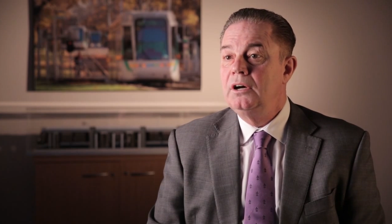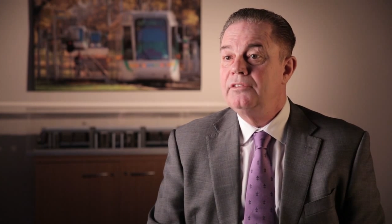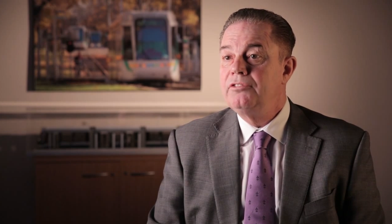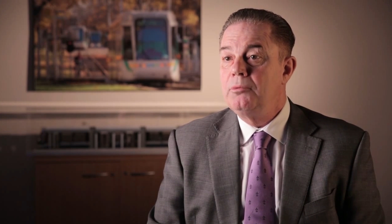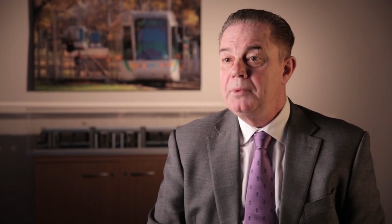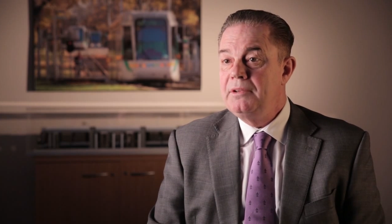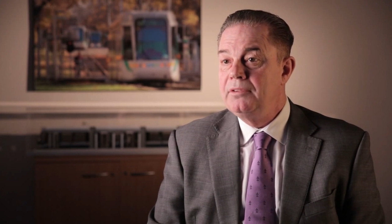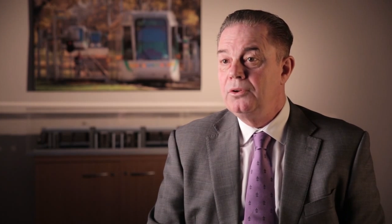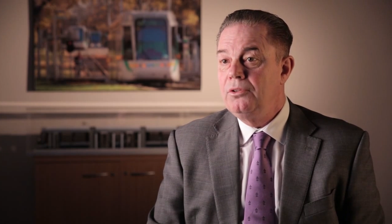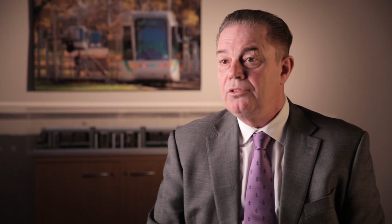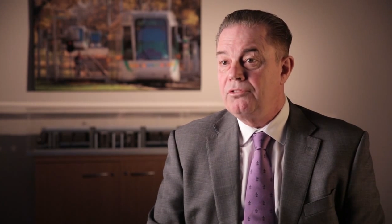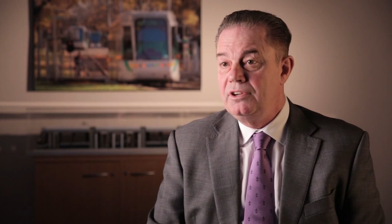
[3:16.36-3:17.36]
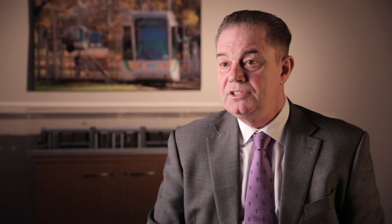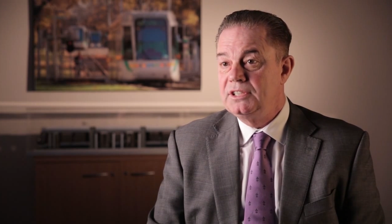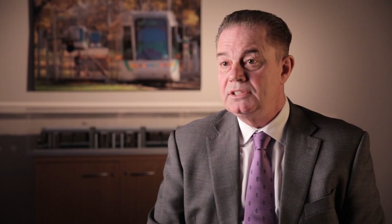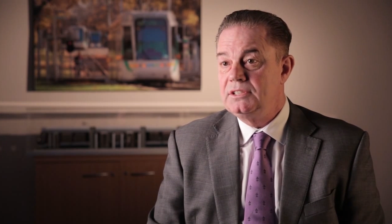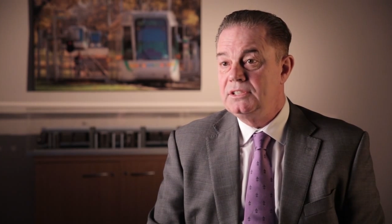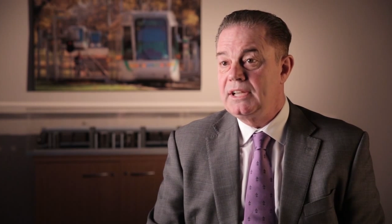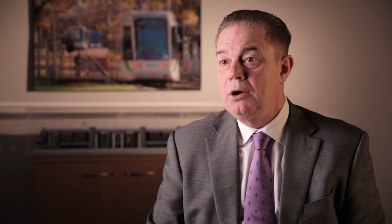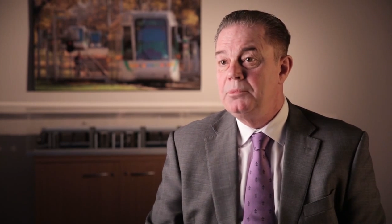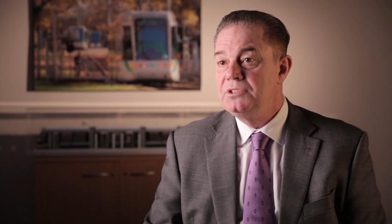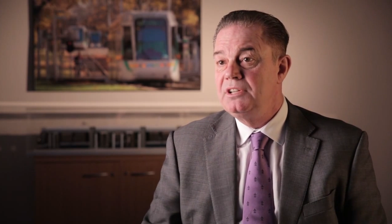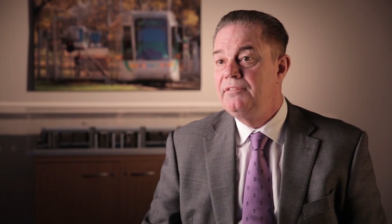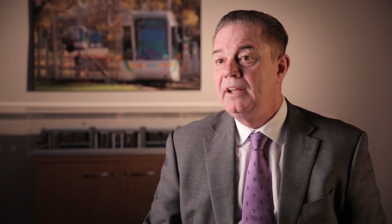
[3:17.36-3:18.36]
from Evolute360 has
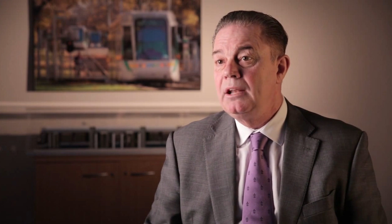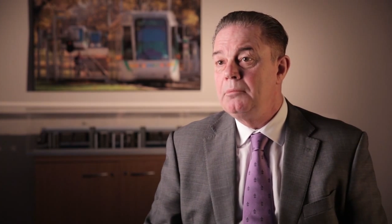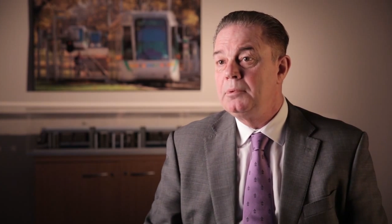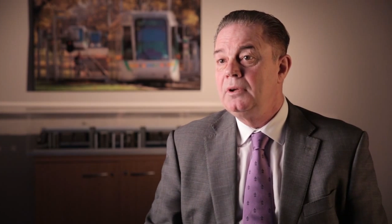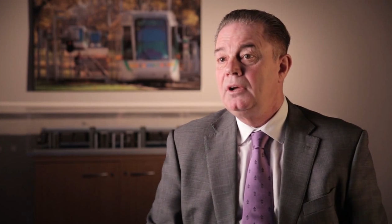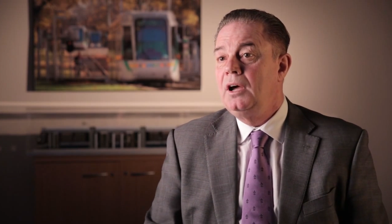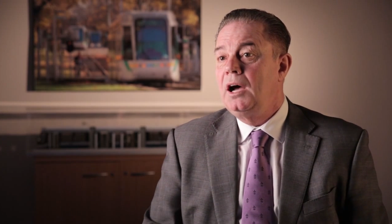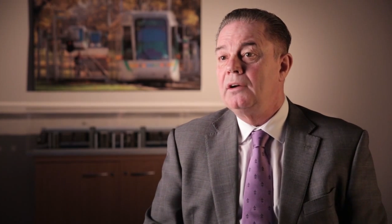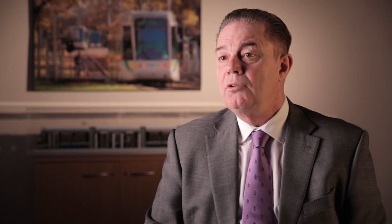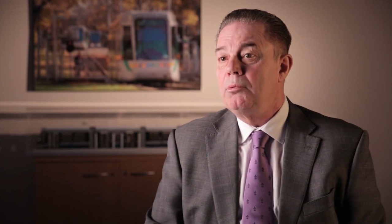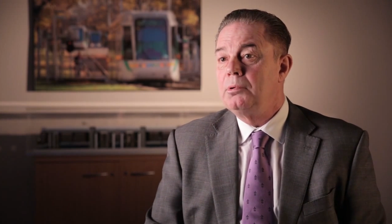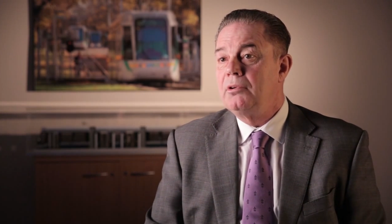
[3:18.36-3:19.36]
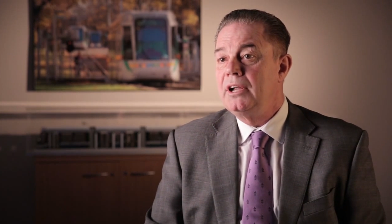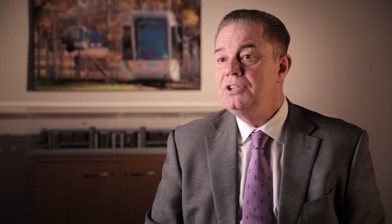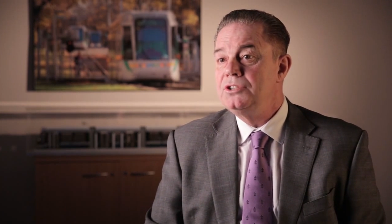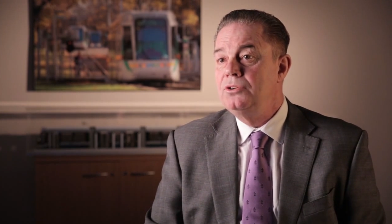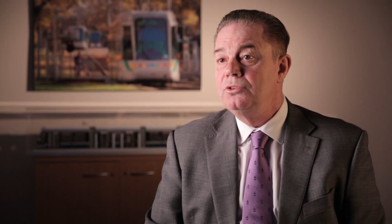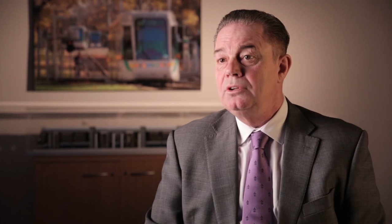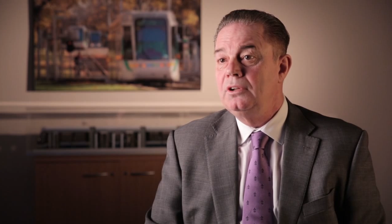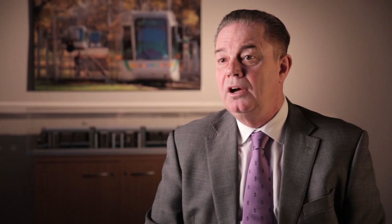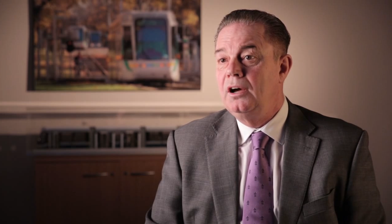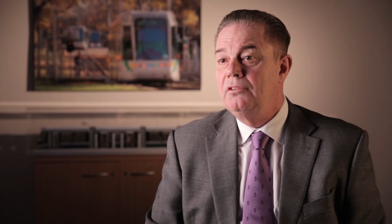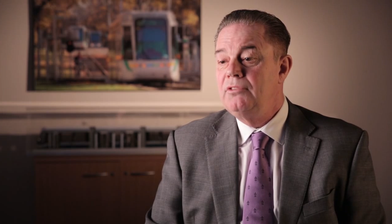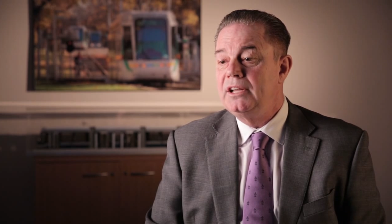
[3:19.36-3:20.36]
helped us develop our operational
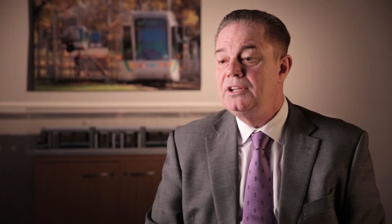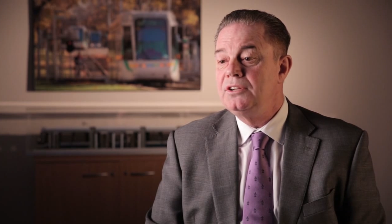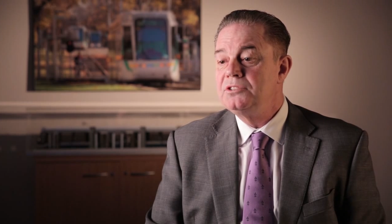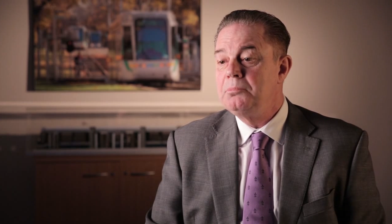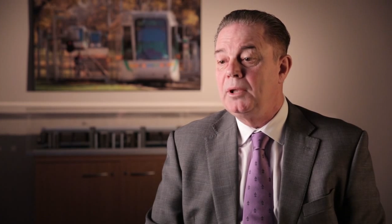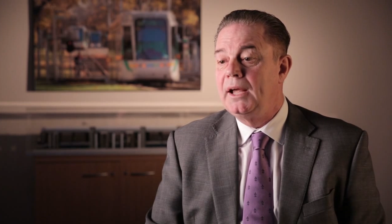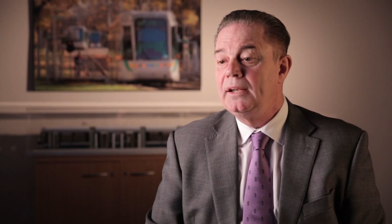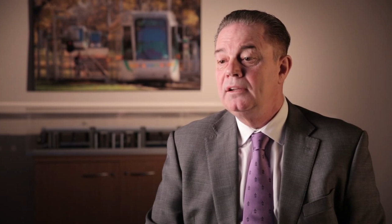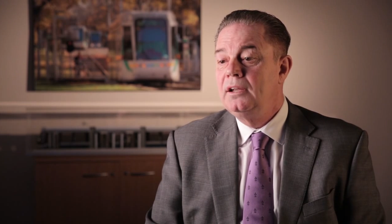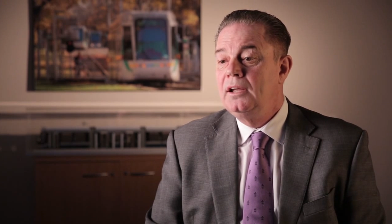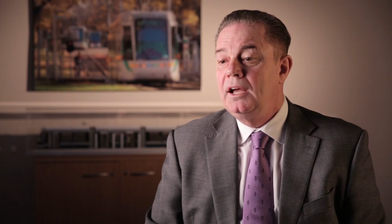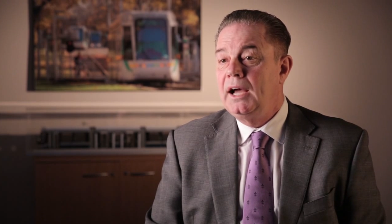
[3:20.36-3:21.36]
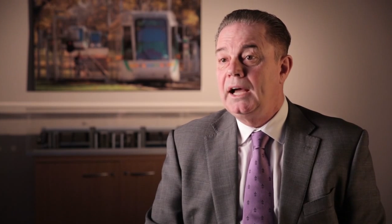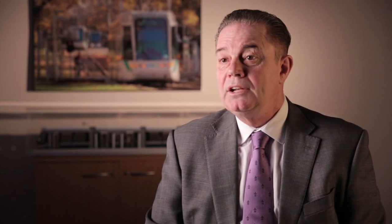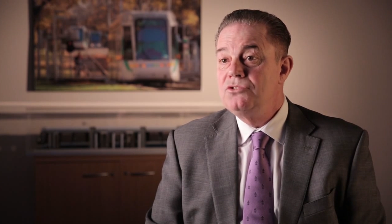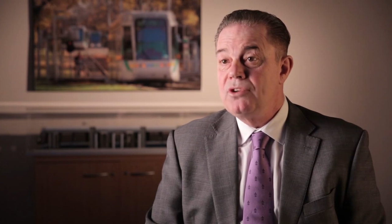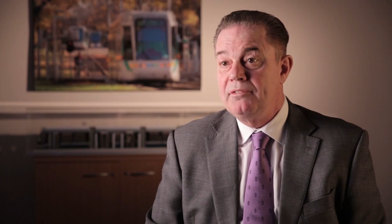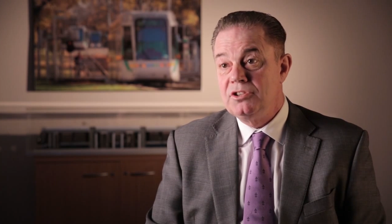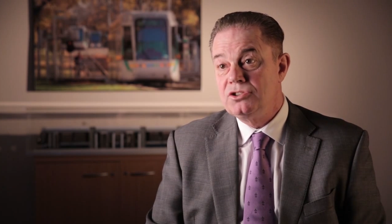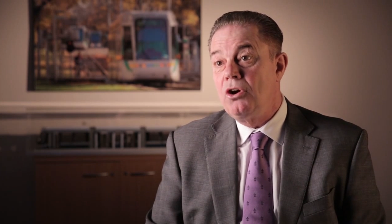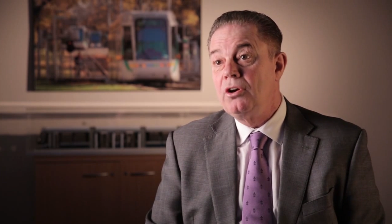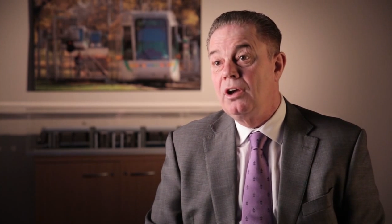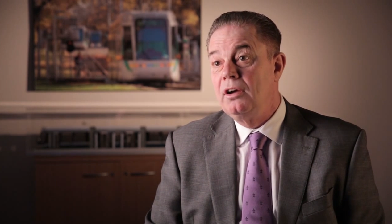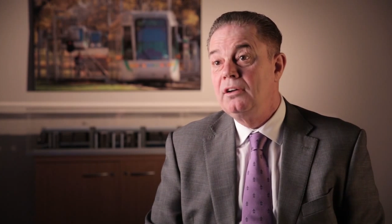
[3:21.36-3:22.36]
readiness plan, and Trevor
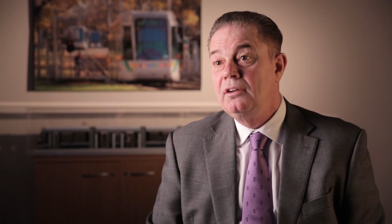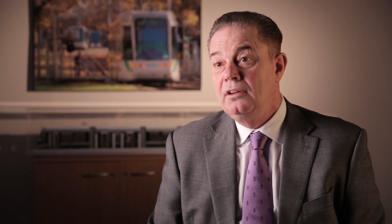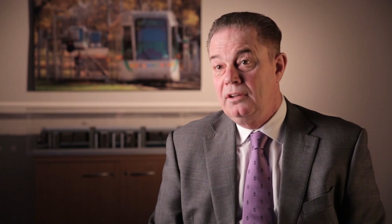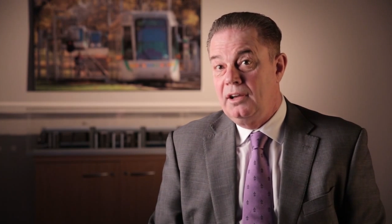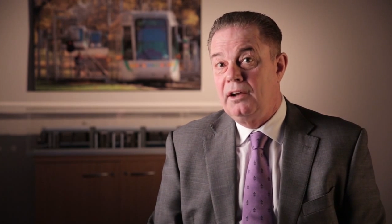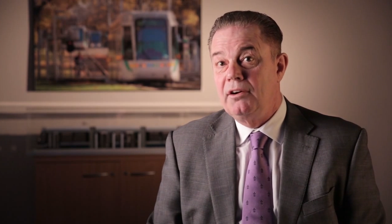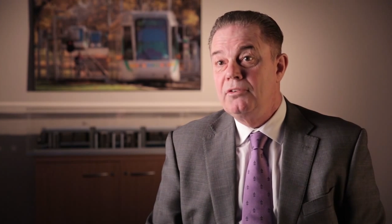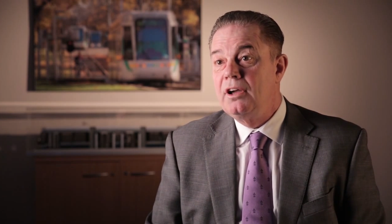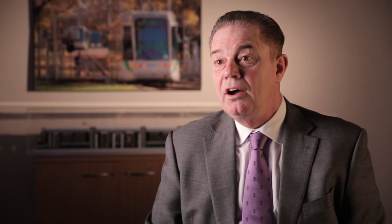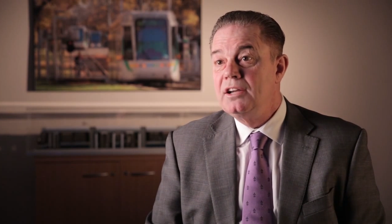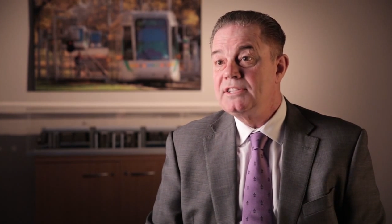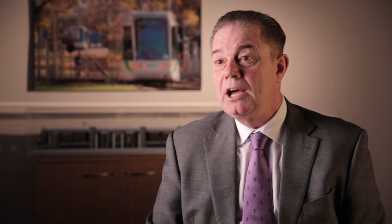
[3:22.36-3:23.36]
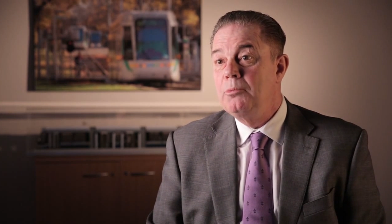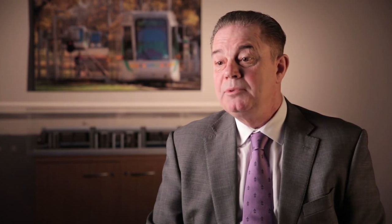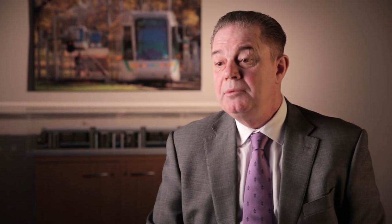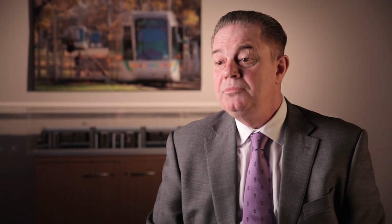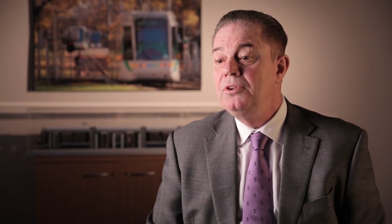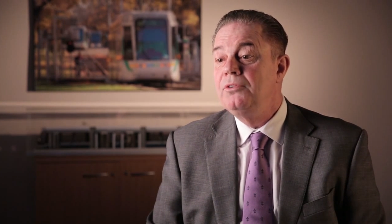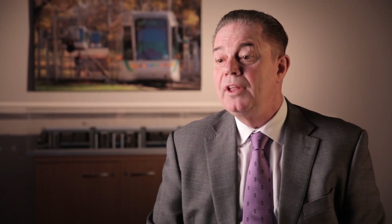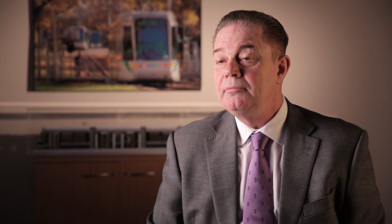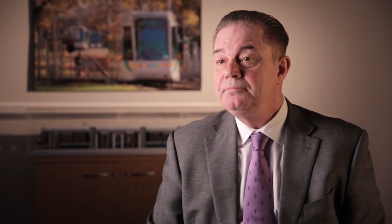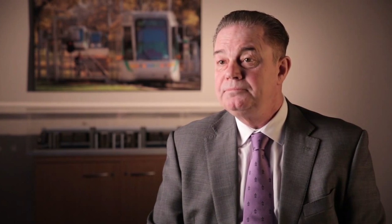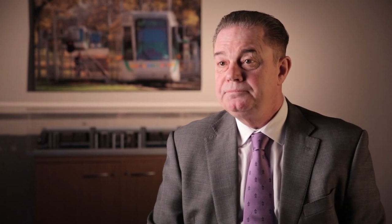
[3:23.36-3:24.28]
Stocker, our own guys, helped him do that.